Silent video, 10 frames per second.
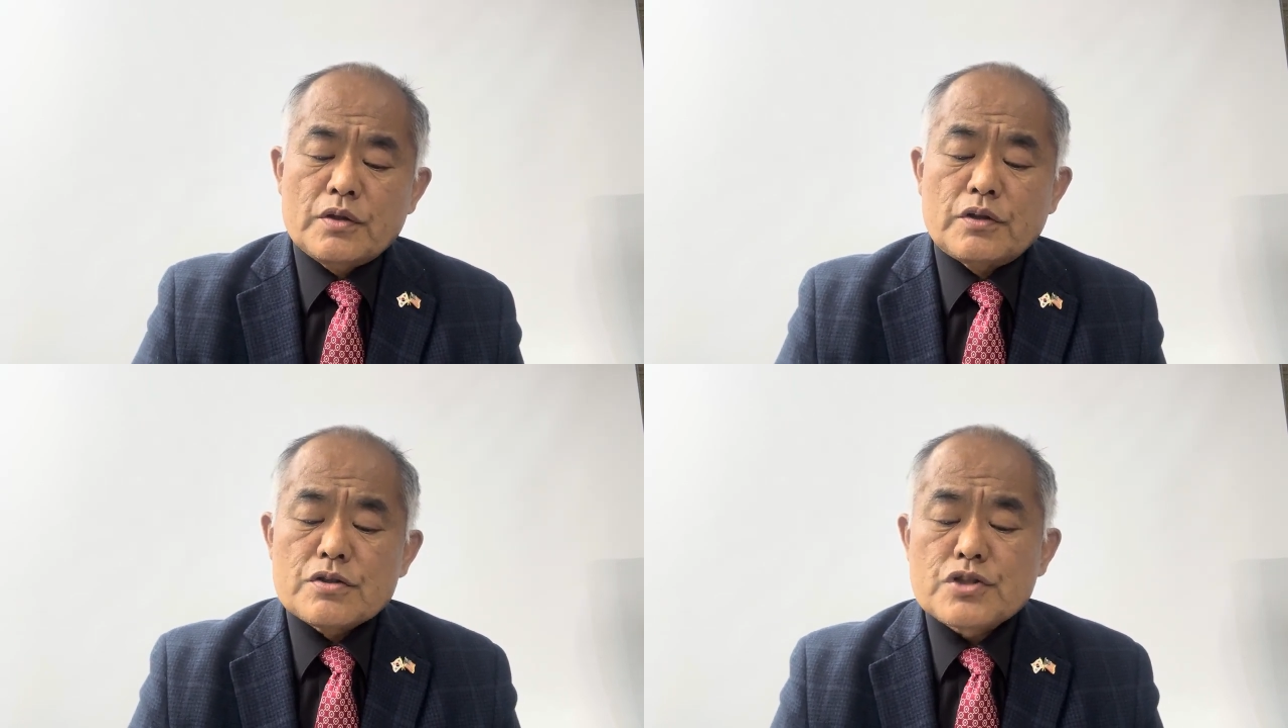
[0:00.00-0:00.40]

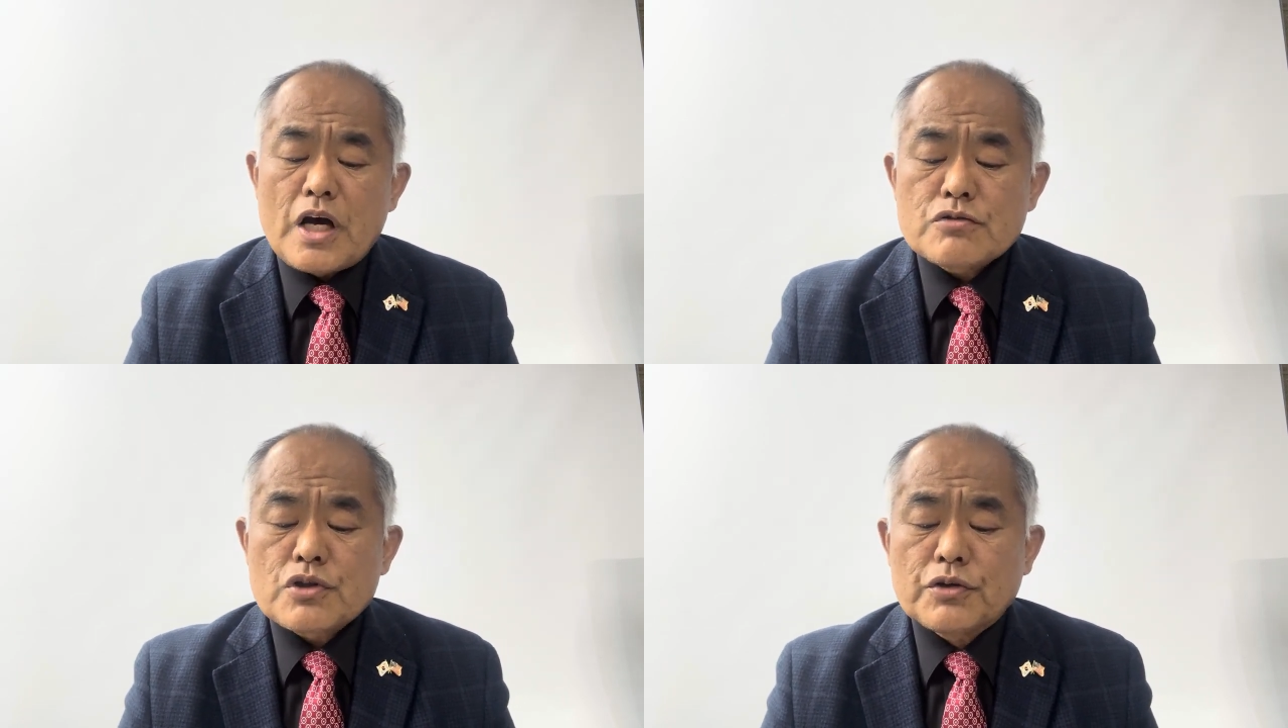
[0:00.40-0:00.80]
The
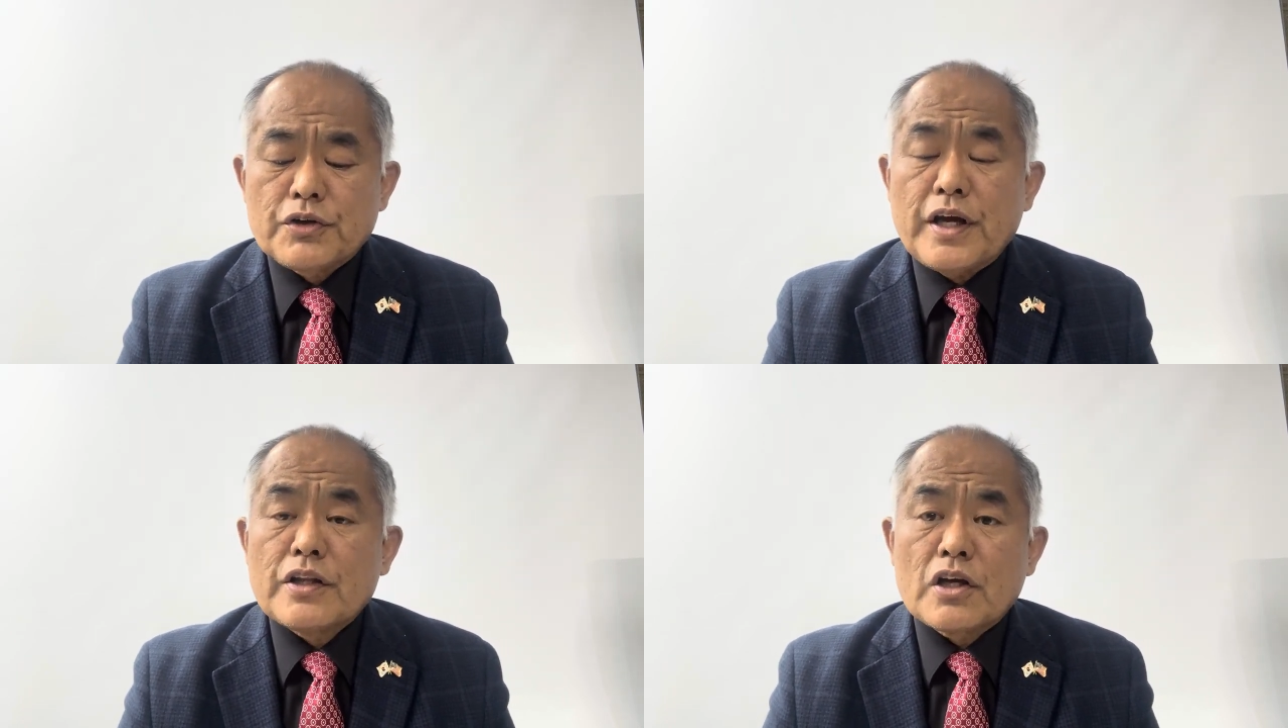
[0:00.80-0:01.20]
South
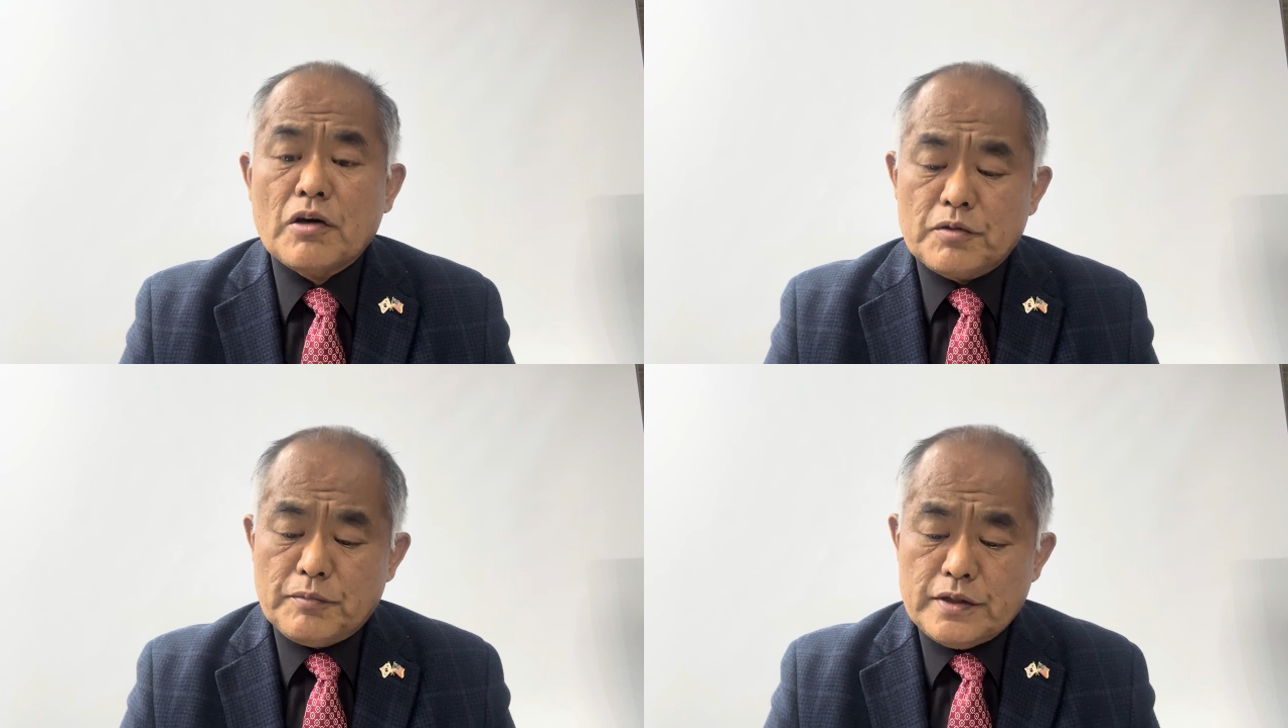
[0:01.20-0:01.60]
Korean
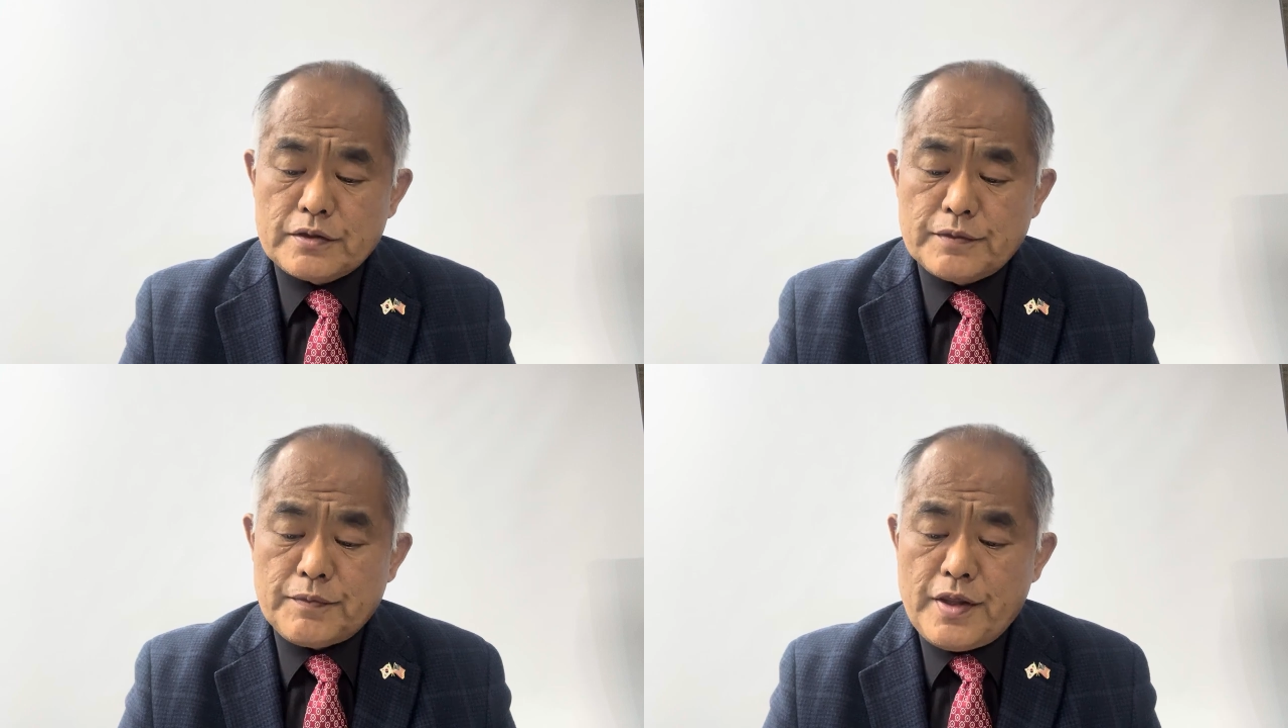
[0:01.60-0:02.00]

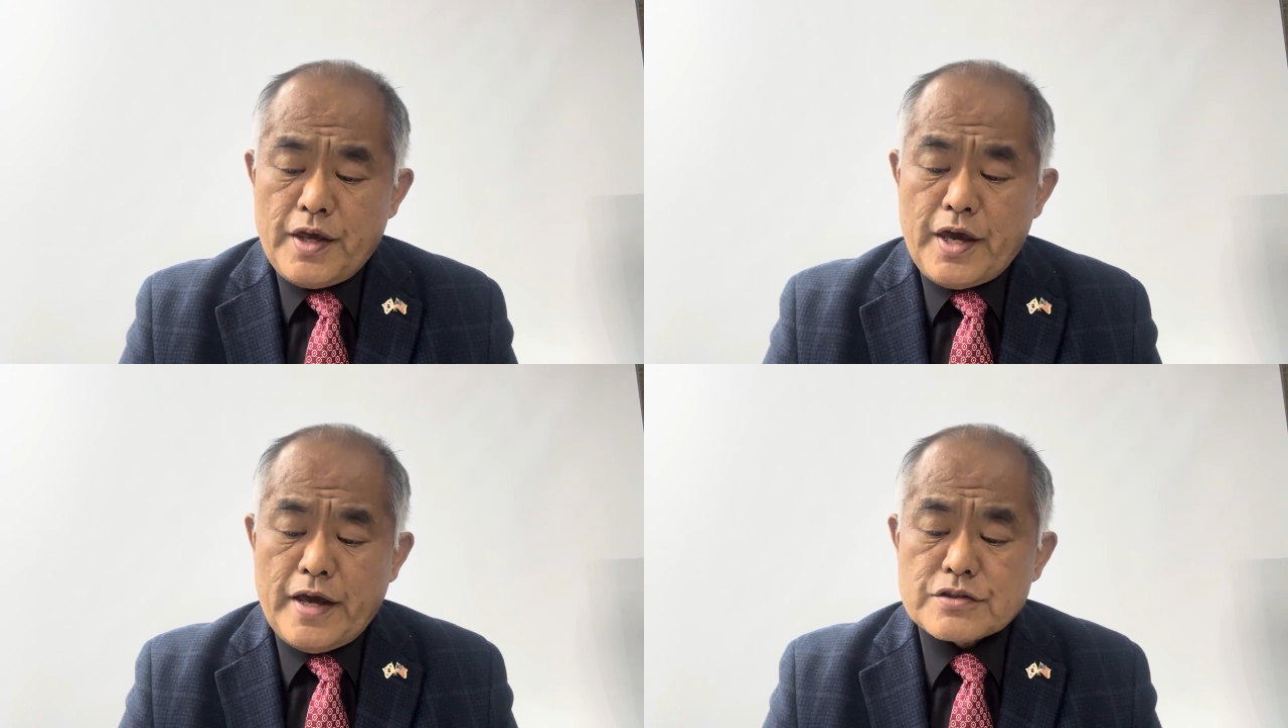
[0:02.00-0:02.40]
government
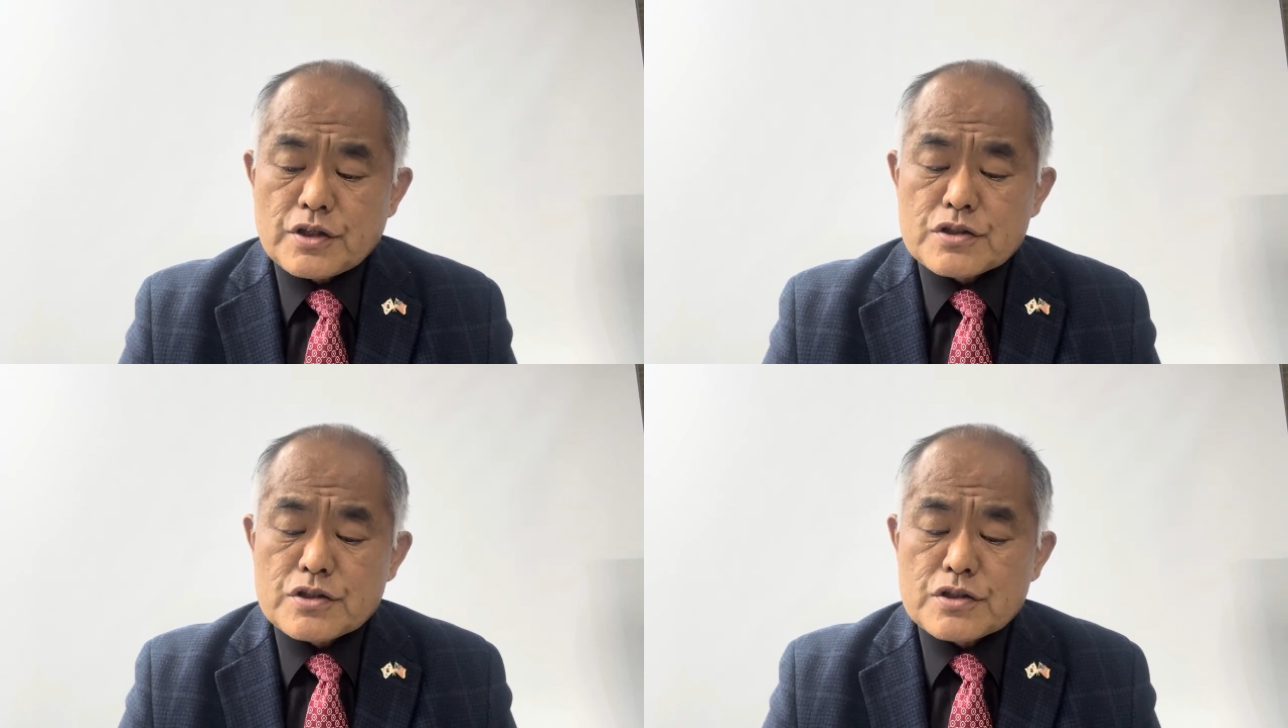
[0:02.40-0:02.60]
has